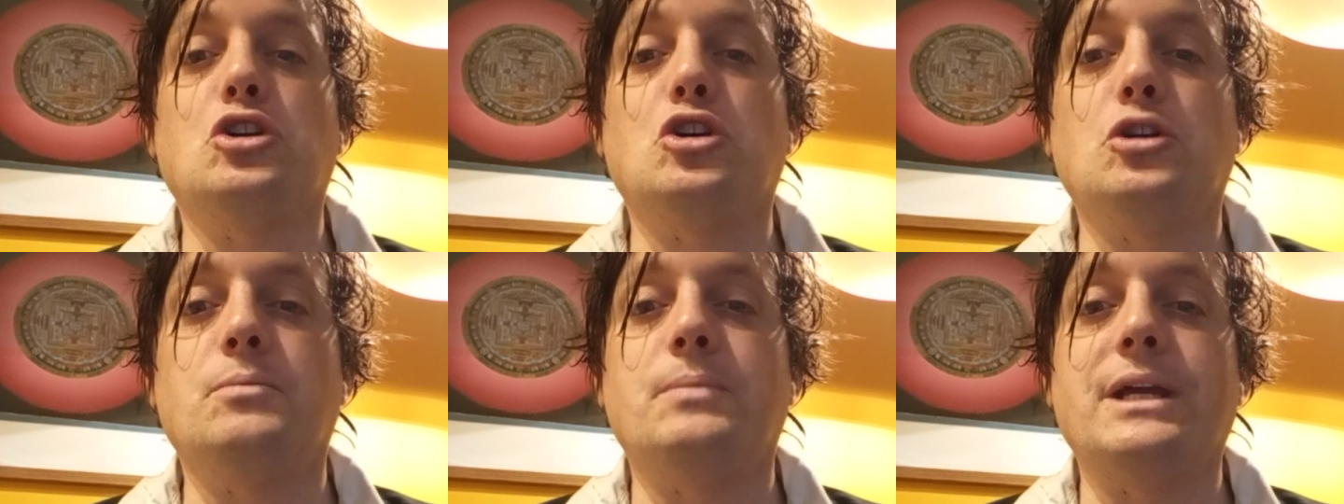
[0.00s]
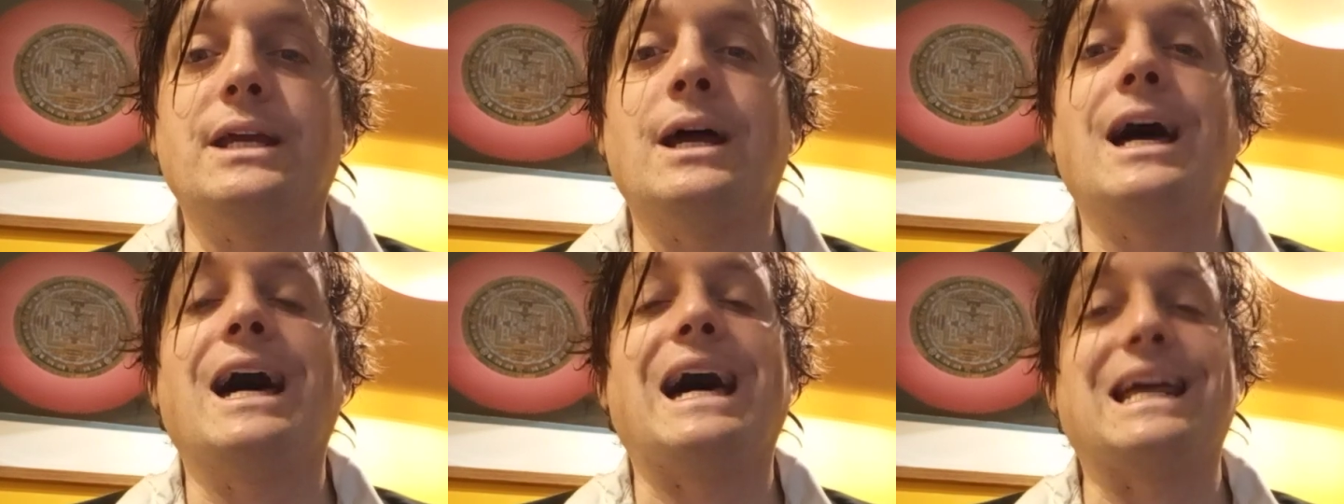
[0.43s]
could be
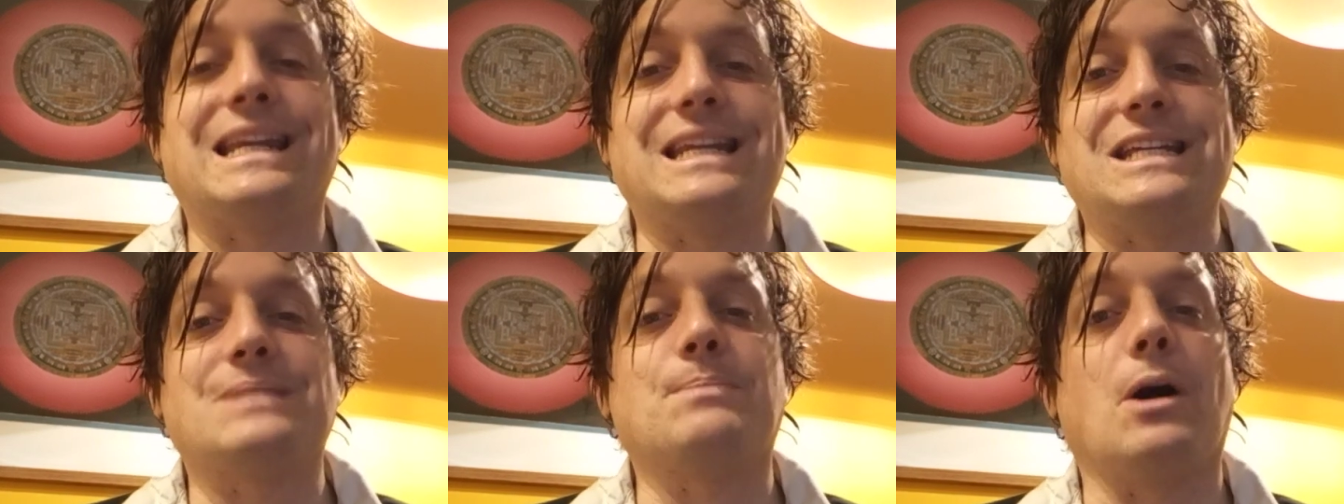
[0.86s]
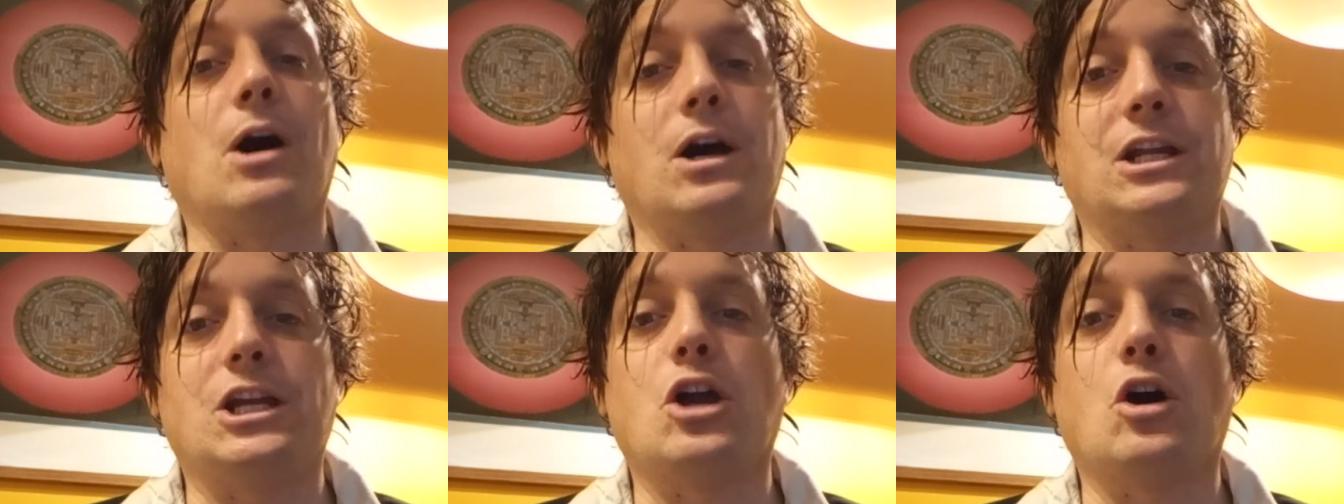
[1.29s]
at least
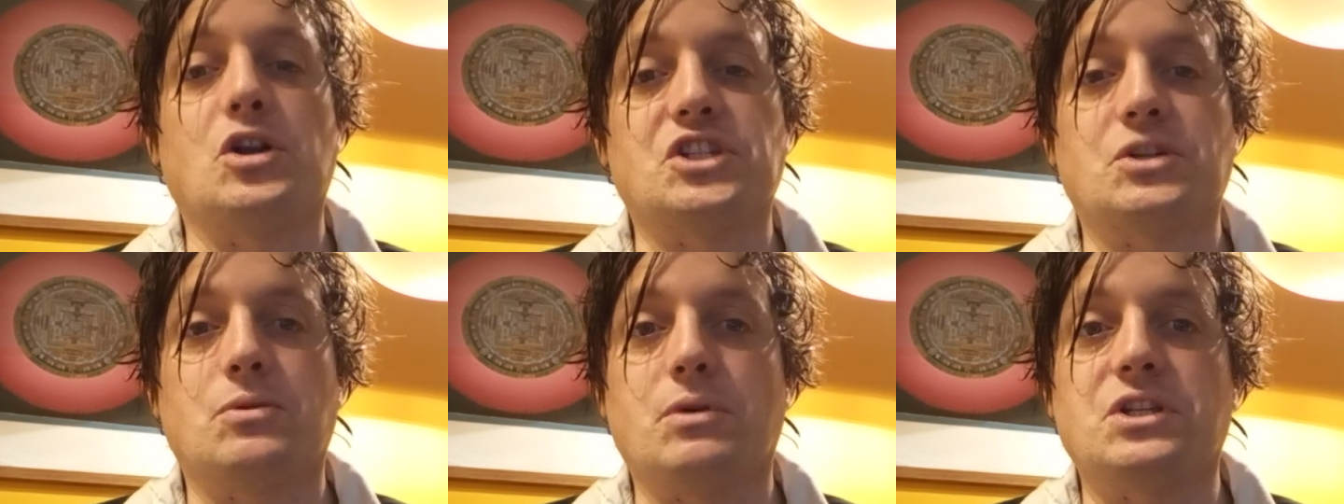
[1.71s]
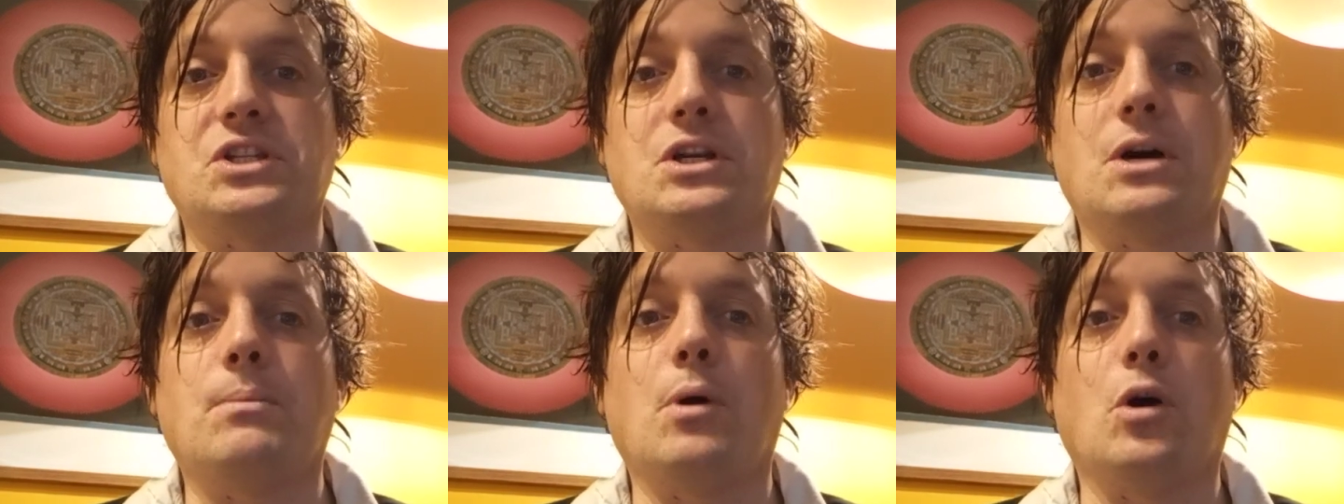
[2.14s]
partly consequence
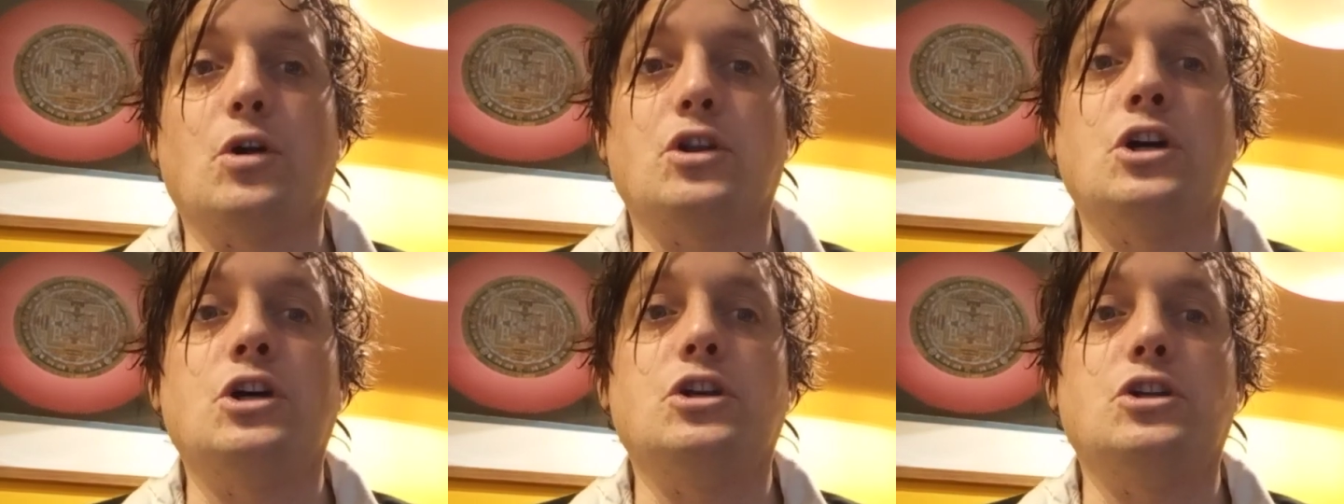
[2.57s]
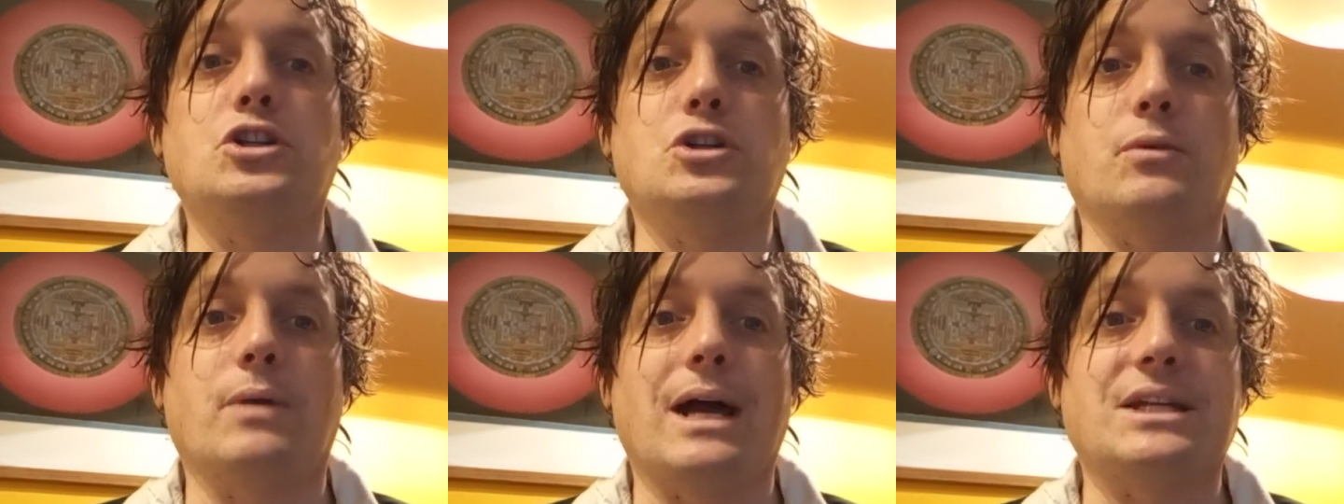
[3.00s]
upon
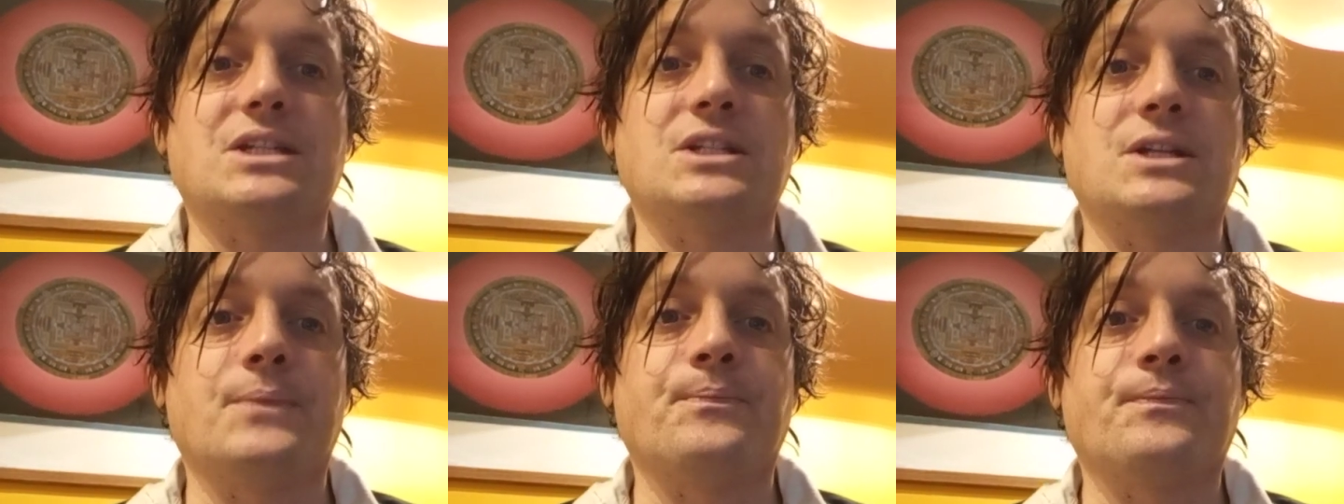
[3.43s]
duress.